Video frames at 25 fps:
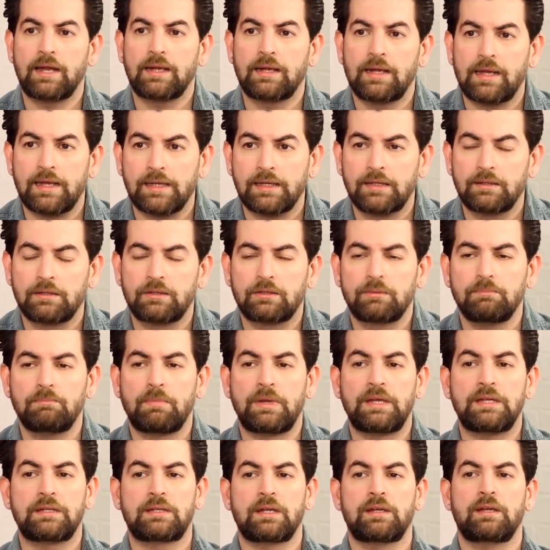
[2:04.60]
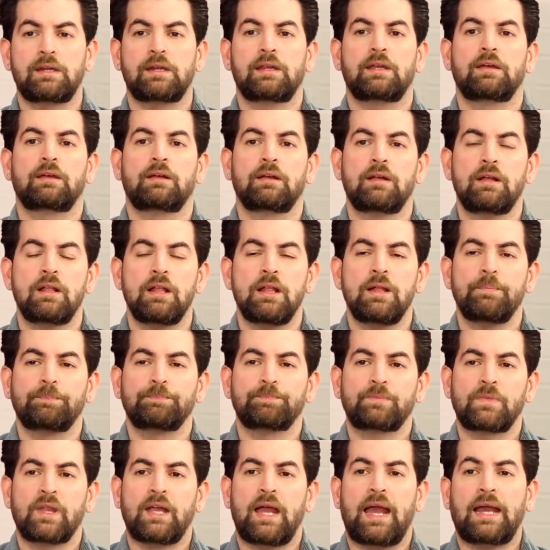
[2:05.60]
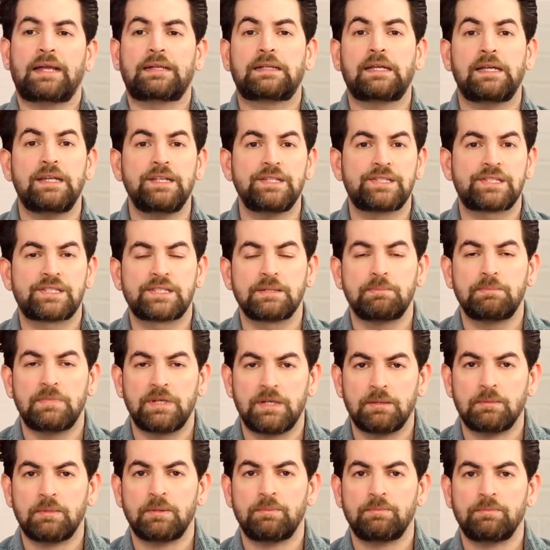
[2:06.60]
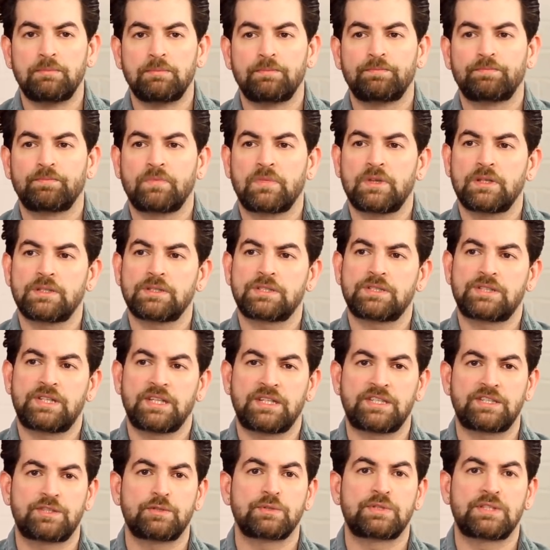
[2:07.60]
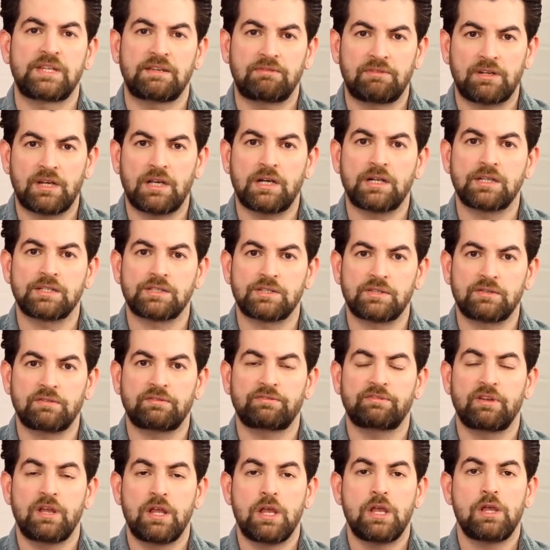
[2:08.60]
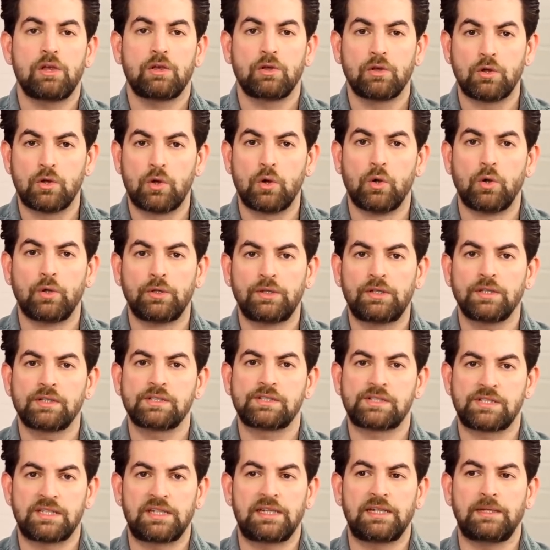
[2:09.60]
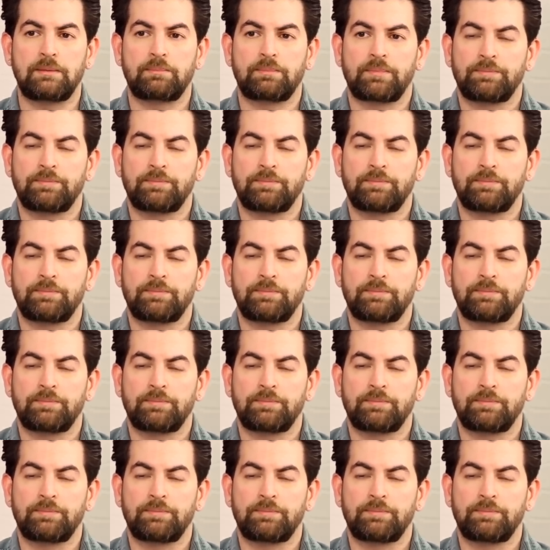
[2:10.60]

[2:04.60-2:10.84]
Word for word: I like maintaining at least a minimum 6 to 7 hours of good sleep.